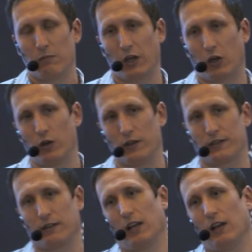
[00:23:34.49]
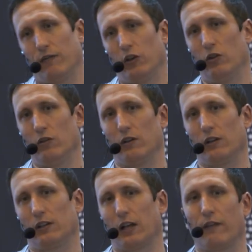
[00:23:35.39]
because if you
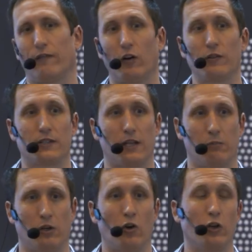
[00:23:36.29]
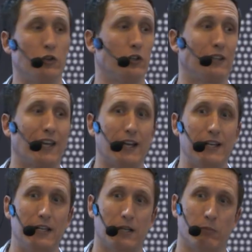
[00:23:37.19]
get a false number or you don't get
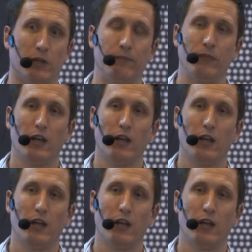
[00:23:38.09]
any number